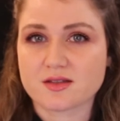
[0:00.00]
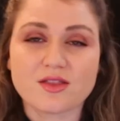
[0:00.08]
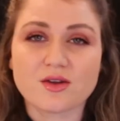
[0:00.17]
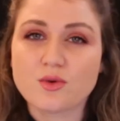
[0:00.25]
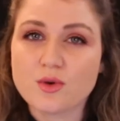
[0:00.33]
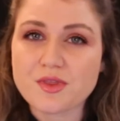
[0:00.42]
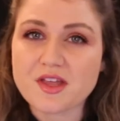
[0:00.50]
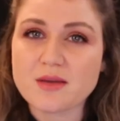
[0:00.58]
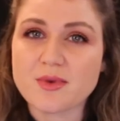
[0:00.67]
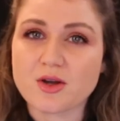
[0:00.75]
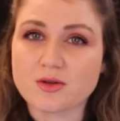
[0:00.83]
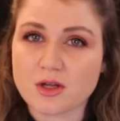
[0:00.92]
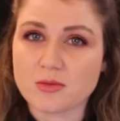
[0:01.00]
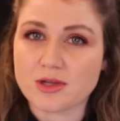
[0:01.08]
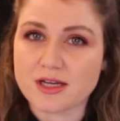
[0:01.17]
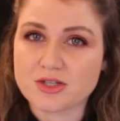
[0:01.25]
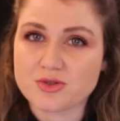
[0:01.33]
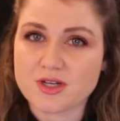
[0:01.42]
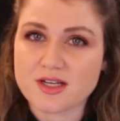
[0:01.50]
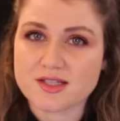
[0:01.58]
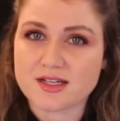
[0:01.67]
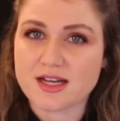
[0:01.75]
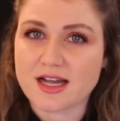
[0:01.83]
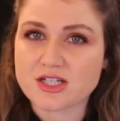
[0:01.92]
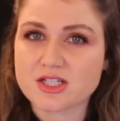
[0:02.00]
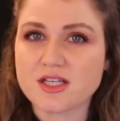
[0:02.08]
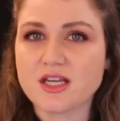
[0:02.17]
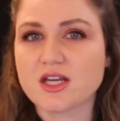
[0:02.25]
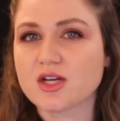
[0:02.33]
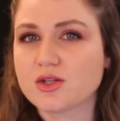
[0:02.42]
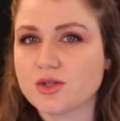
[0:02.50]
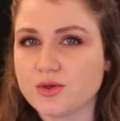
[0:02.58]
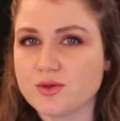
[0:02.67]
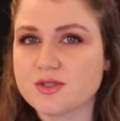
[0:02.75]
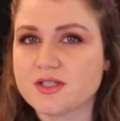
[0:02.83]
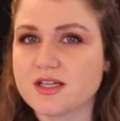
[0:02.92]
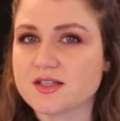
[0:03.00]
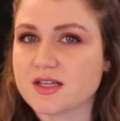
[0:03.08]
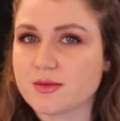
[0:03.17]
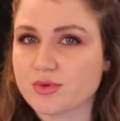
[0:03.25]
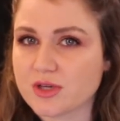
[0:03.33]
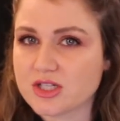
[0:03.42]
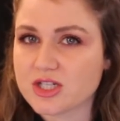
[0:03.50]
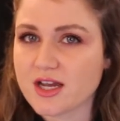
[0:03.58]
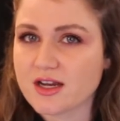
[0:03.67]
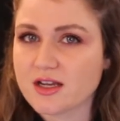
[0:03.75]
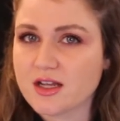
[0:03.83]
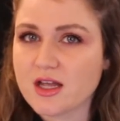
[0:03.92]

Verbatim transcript: The cool thing about Global Entry is that it actually includes TSA PreCheck,